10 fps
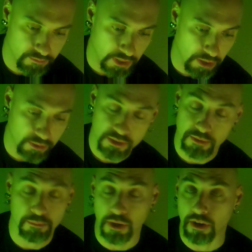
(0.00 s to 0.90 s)
It's
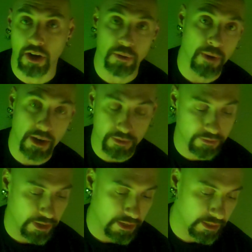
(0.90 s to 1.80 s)
part
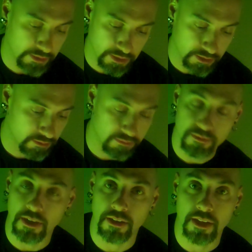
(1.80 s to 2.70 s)
autobiography and just
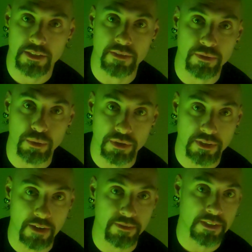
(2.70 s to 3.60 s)
a collection of cool
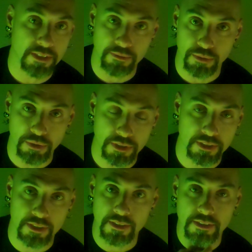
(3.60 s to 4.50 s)
stuff and his
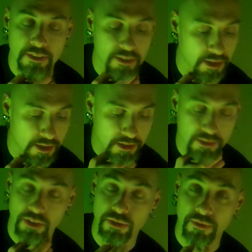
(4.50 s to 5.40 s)
influences, and
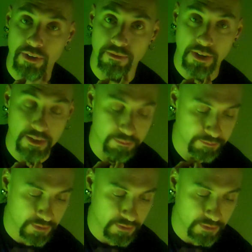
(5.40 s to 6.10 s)
it's also very funny.